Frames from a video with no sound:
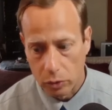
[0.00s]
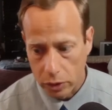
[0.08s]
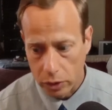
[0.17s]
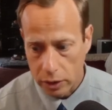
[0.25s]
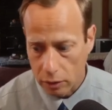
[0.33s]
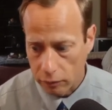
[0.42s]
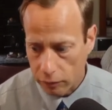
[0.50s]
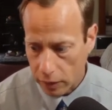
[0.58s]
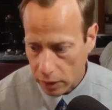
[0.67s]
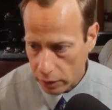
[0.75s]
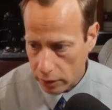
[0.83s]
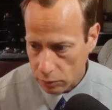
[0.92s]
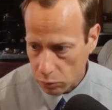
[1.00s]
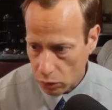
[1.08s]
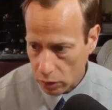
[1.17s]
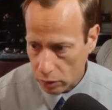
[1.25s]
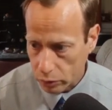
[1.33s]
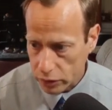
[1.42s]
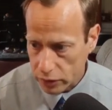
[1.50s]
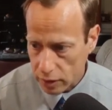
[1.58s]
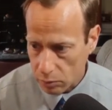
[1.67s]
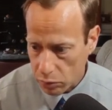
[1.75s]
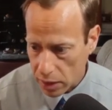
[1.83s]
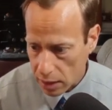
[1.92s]
We went down to File and Export, and we
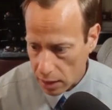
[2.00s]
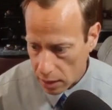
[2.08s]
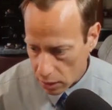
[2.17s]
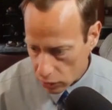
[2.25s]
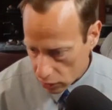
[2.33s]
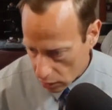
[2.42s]
said Page,